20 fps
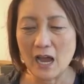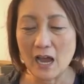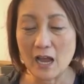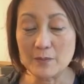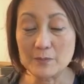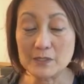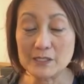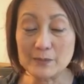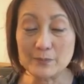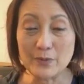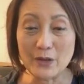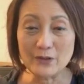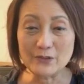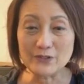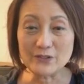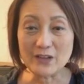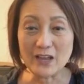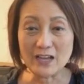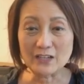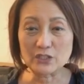I'm supposed
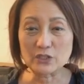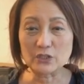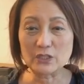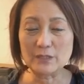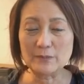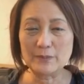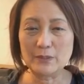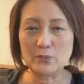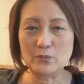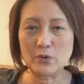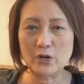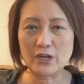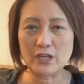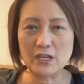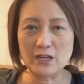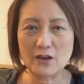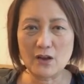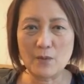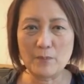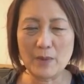to actually be
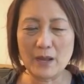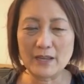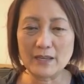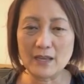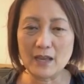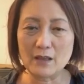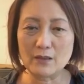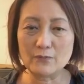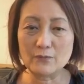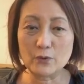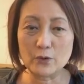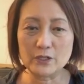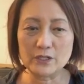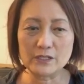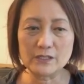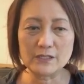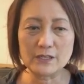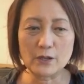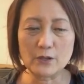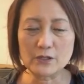working on my California
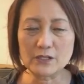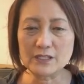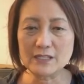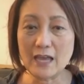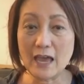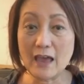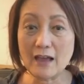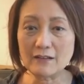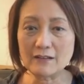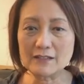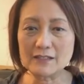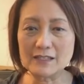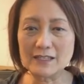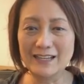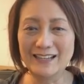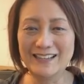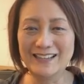sales tax.